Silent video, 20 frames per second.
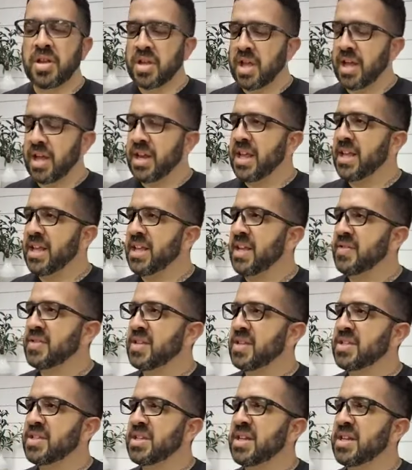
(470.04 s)
And he
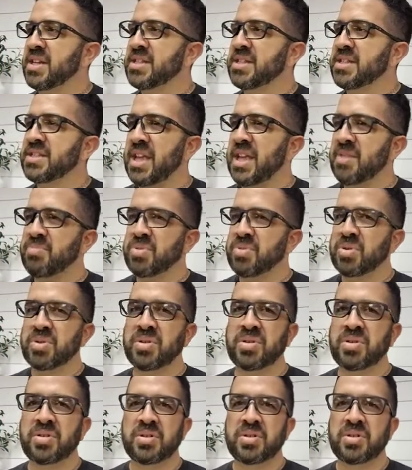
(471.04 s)
gives us an example.
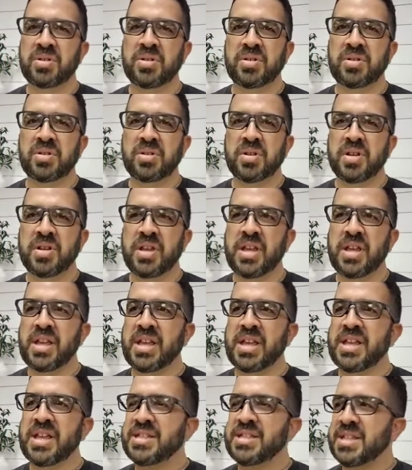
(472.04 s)
He
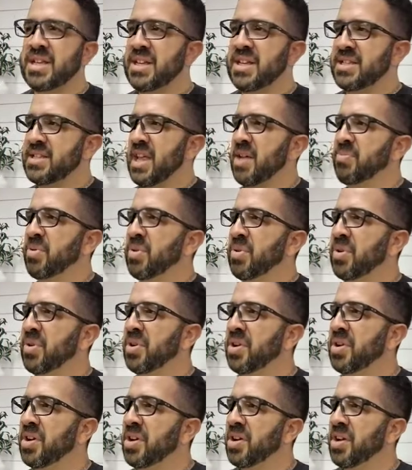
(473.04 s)
is the
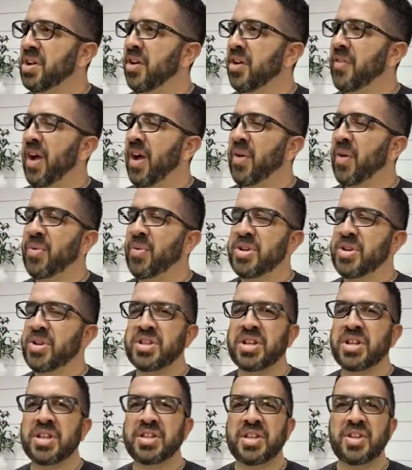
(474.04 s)
example of how we
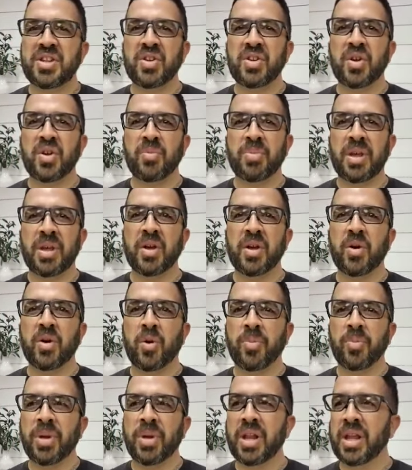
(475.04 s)
should continue to be
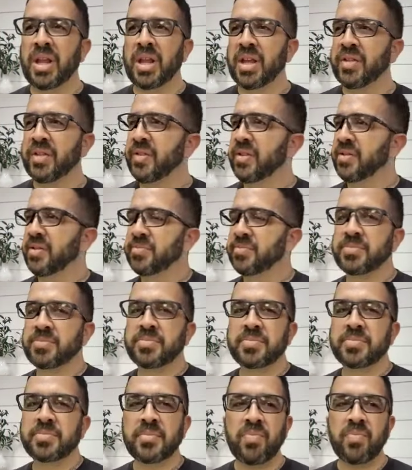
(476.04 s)
obedient,
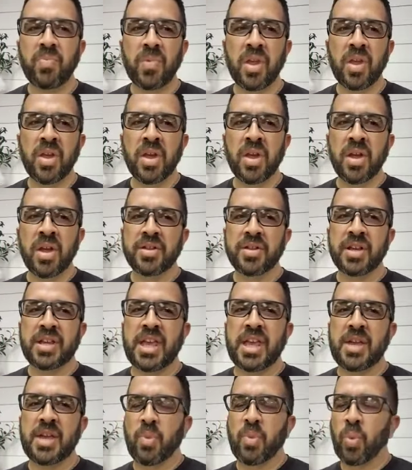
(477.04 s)
to
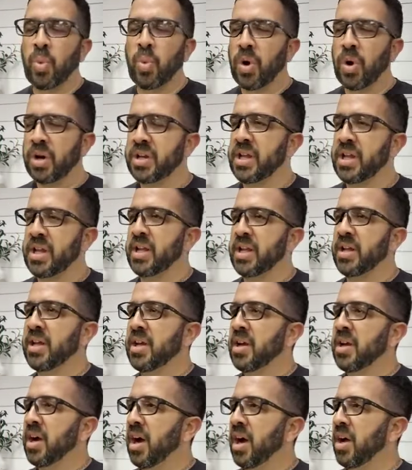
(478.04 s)
keep working
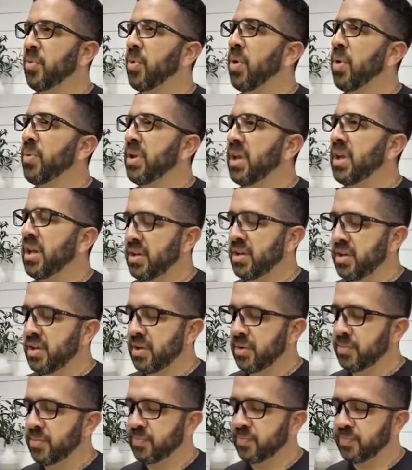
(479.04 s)
on what we need to
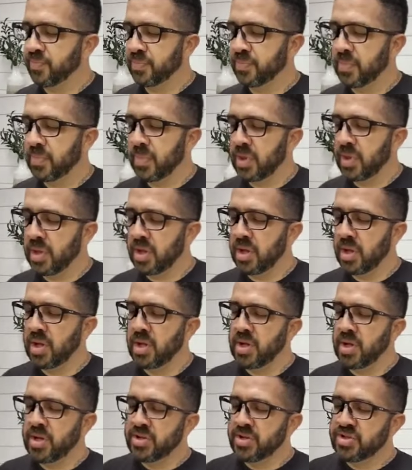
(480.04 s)
do.
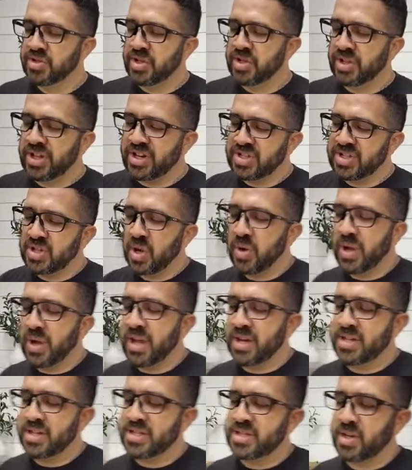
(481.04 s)
So us go
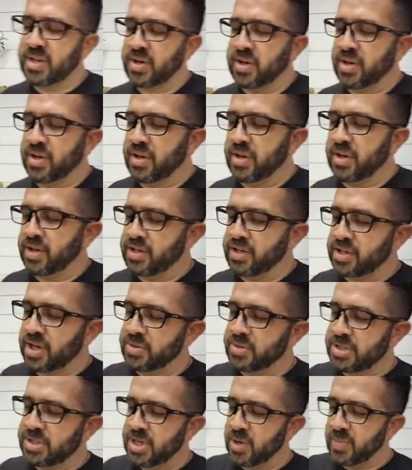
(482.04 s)
ahead and start in
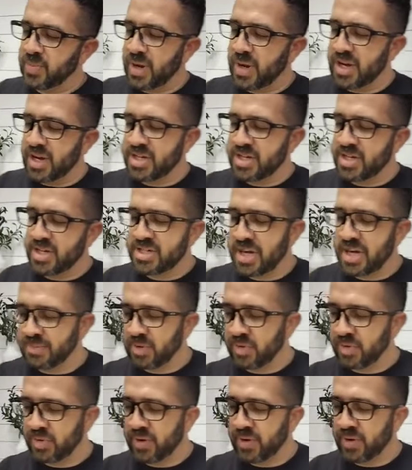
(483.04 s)
Jeremiah chapter
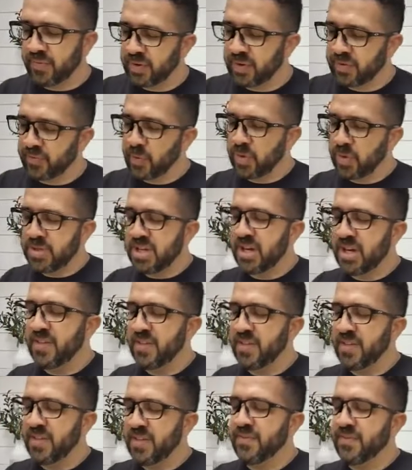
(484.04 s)
3, verse 14
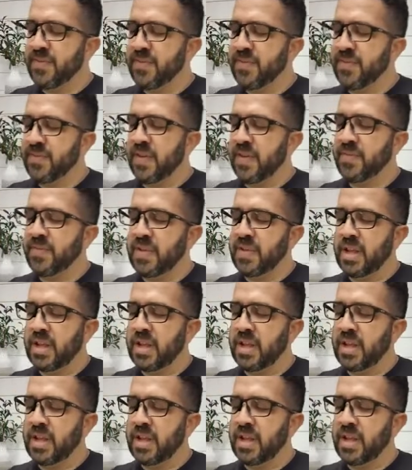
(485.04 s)
and 15.
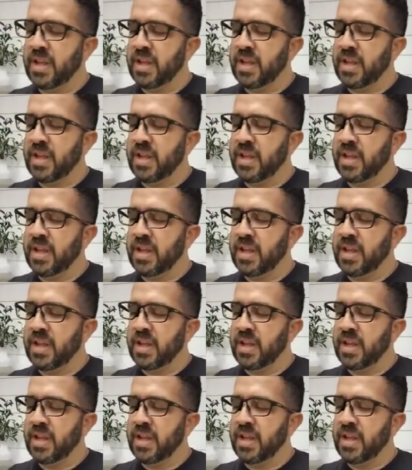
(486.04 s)
We're going to be looking at the
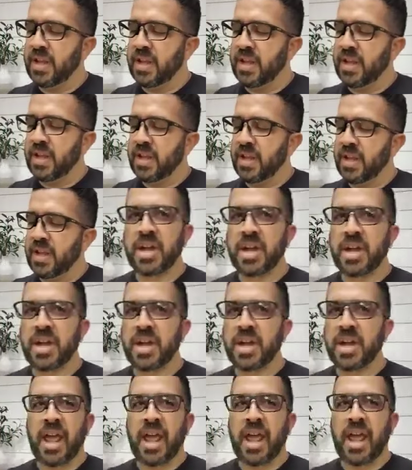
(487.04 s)
return
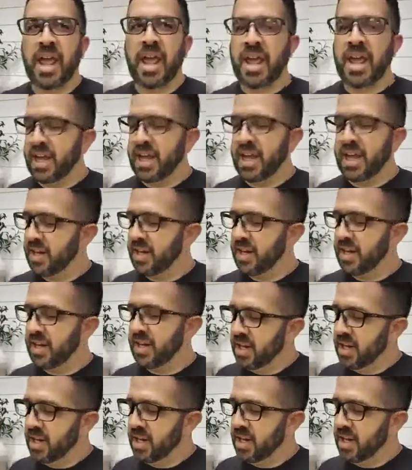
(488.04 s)
and
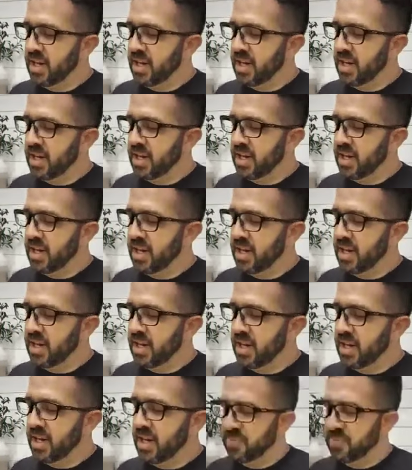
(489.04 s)
the restoration